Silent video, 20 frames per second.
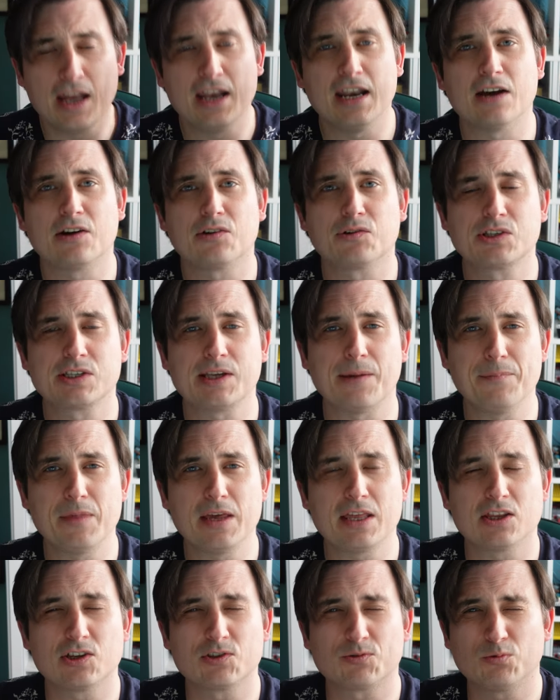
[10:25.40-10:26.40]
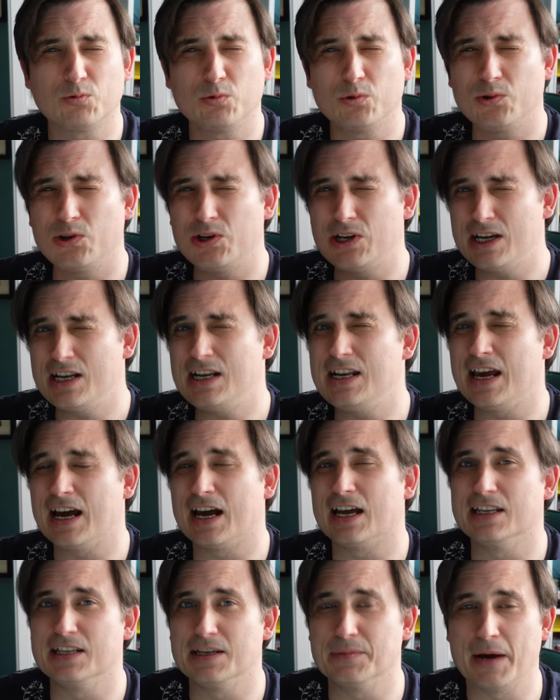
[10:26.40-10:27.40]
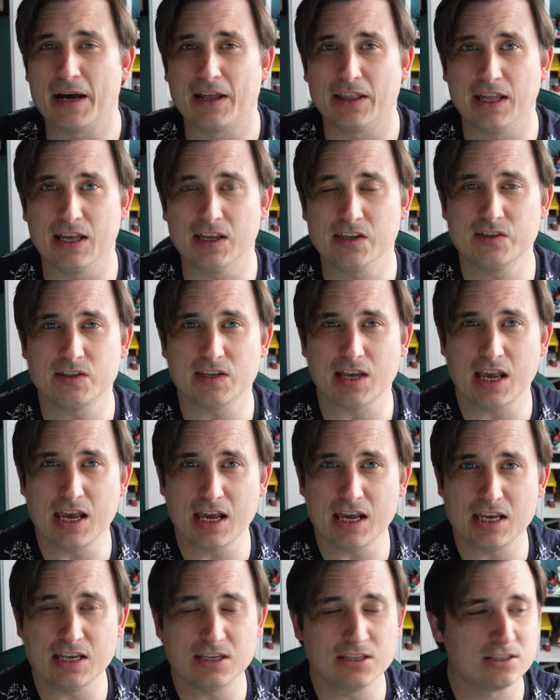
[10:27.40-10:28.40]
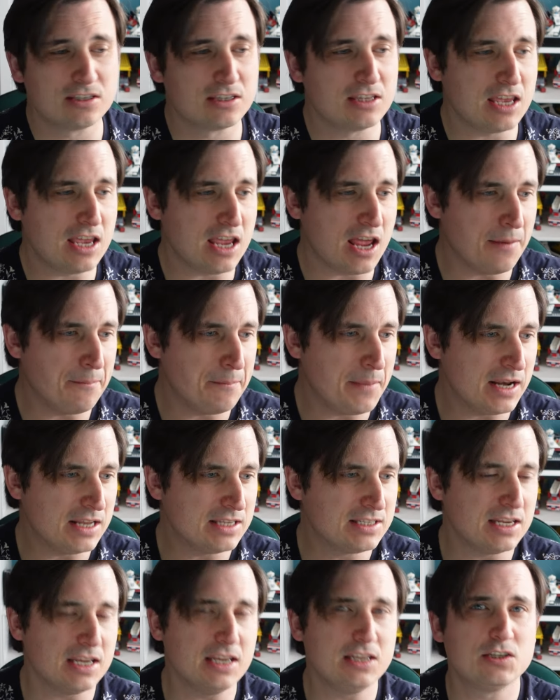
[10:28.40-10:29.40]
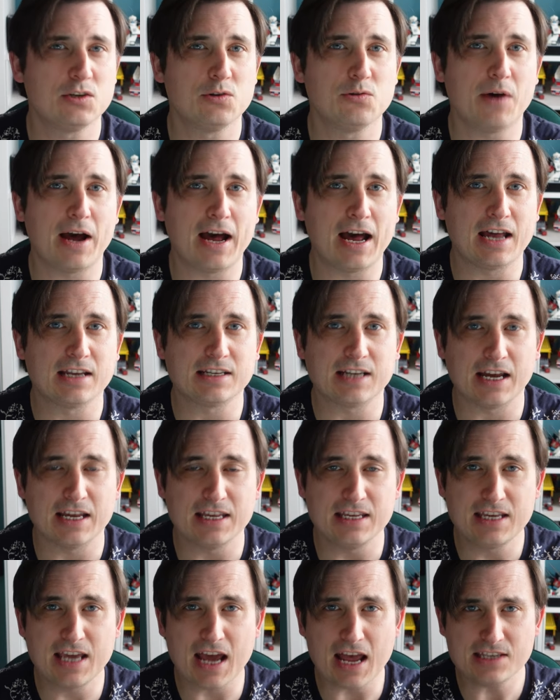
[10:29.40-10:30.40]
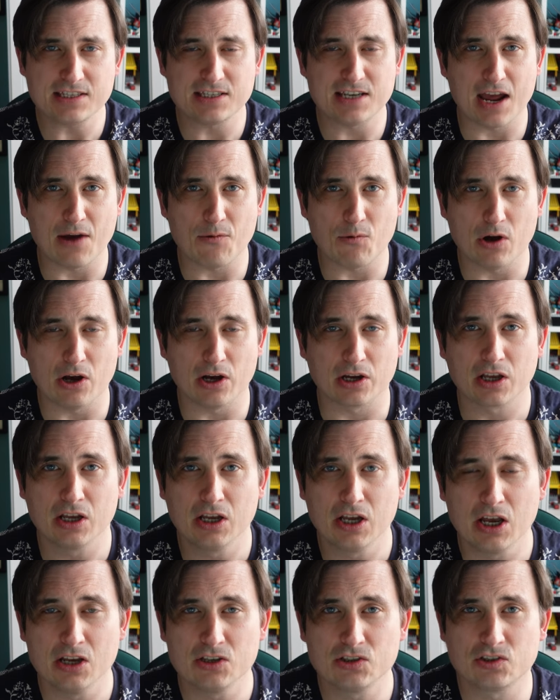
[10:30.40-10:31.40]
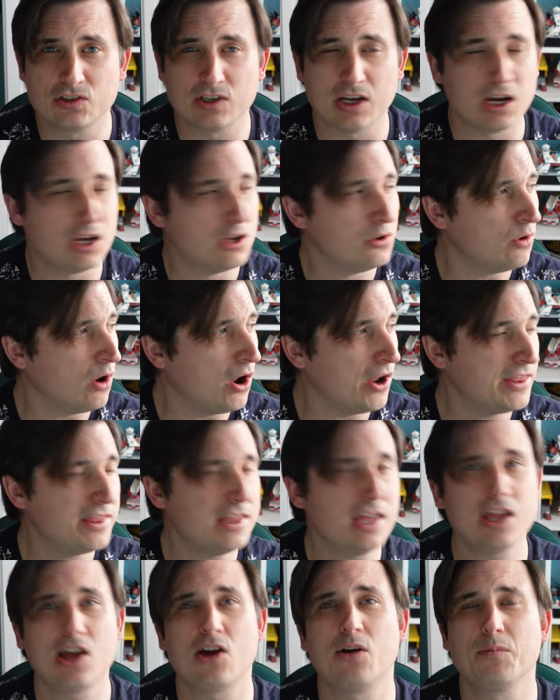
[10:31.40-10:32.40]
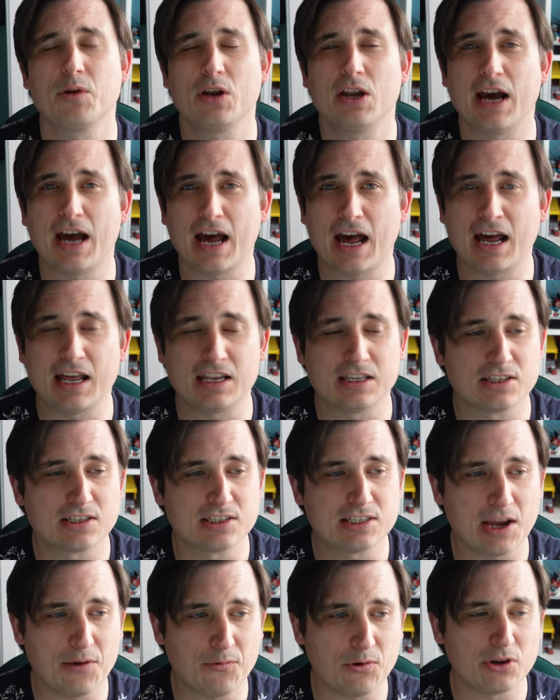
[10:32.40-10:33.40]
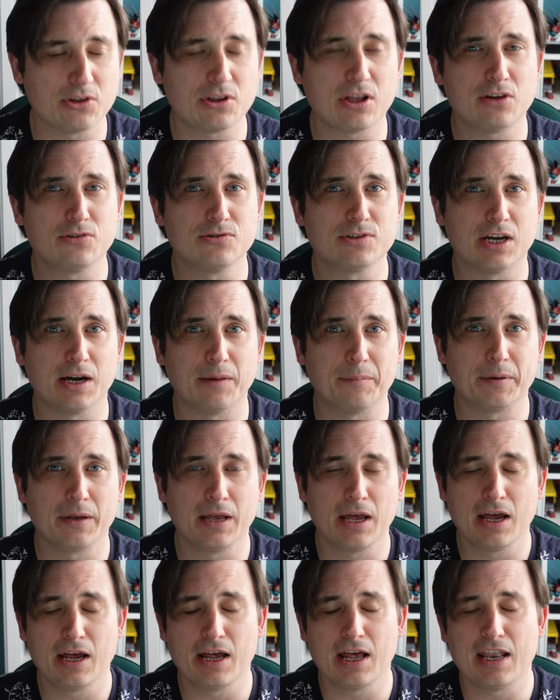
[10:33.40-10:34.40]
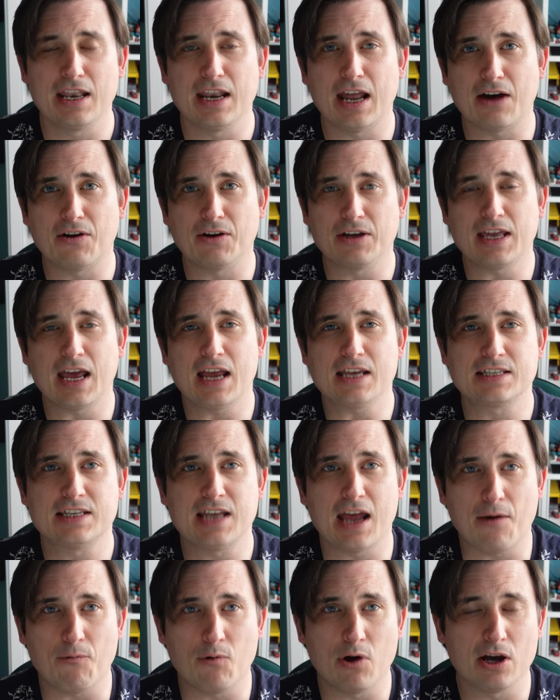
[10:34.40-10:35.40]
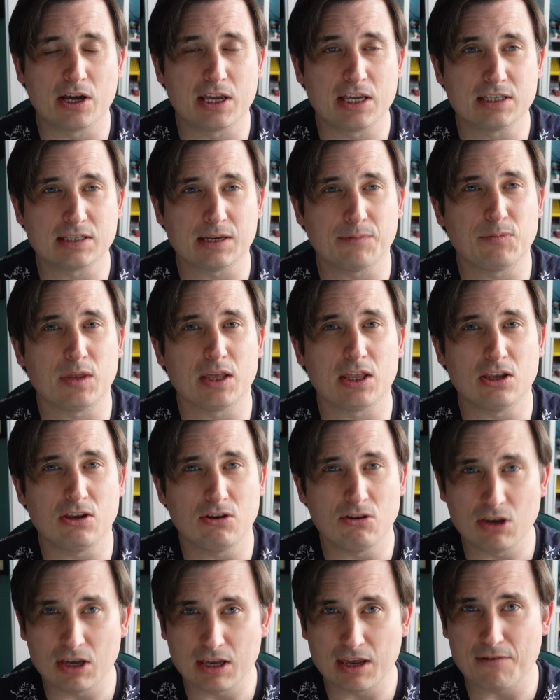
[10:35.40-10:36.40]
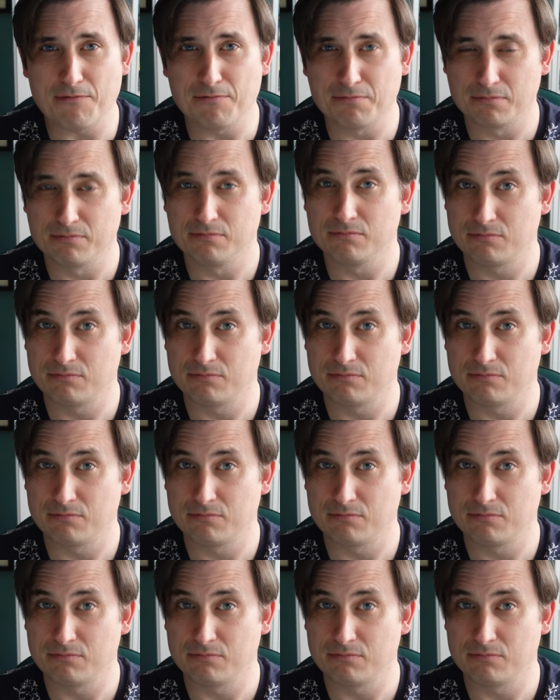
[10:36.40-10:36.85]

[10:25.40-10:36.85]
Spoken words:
Now, something that's really handy about this is the ability to add a guest network. So I think I'm gonna set one of those up. Now, a guest network is something that you could give